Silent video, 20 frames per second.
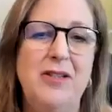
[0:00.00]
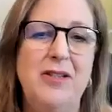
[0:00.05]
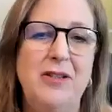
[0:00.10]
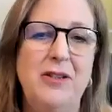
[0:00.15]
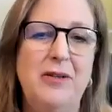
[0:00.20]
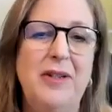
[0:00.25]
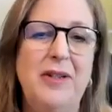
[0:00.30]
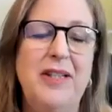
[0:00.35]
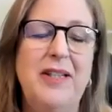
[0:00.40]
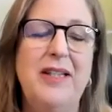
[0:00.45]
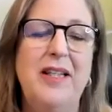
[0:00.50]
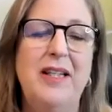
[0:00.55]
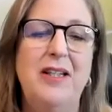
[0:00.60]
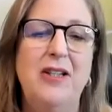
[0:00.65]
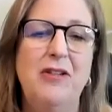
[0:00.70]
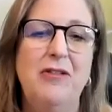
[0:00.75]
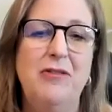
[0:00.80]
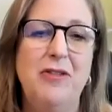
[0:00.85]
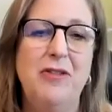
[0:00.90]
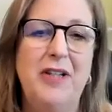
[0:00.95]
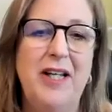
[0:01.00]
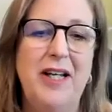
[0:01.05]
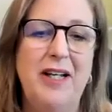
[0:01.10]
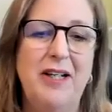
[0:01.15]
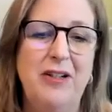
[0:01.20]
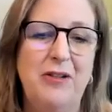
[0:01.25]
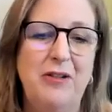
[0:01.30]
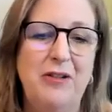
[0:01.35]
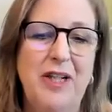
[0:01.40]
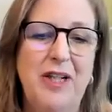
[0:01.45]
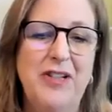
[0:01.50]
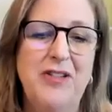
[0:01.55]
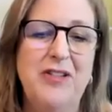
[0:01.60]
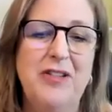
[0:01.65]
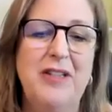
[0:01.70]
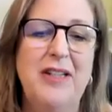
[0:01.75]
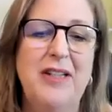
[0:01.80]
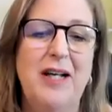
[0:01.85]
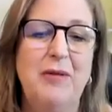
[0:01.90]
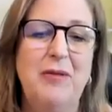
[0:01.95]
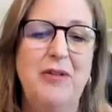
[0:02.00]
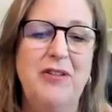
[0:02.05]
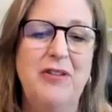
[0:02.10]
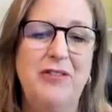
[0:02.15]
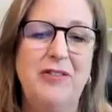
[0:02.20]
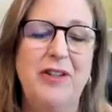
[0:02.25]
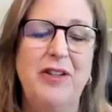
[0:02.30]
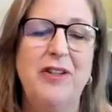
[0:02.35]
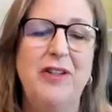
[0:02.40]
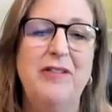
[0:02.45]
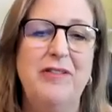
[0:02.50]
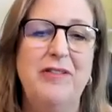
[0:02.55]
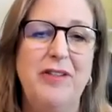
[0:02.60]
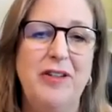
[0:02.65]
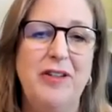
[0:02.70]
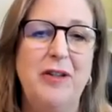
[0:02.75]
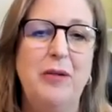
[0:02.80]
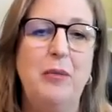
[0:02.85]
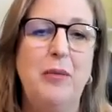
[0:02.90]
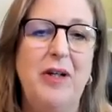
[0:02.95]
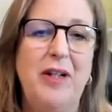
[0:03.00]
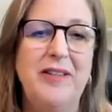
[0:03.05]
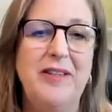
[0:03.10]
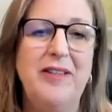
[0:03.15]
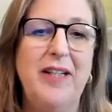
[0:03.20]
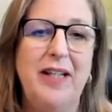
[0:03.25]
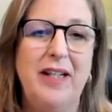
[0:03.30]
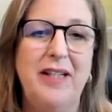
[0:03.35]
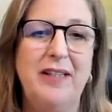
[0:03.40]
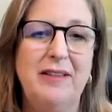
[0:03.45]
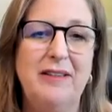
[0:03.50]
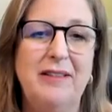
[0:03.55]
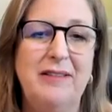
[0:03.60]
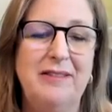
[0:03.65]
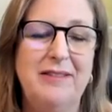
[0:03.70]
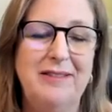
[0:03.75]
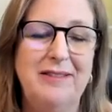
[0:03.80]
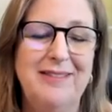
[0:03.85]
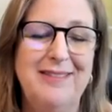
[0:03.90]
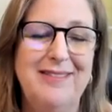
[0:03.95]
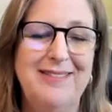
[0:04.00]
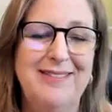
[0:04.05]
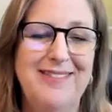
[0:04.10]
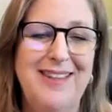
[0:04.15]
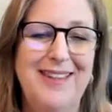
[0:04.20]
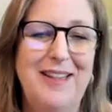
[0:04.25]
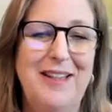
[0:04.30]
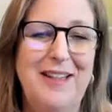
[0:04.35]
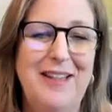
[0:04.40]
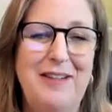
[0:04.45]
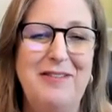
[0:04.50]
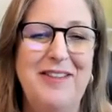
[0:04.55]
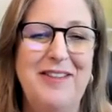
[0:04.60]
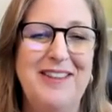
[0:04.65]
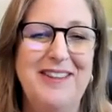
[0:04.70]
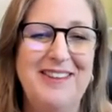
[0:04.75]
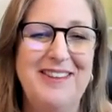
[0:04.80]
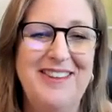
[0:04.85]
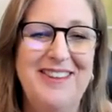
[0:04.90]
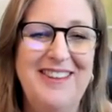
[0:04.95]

do, and thank you for that correction. That was very, very well done. I love it.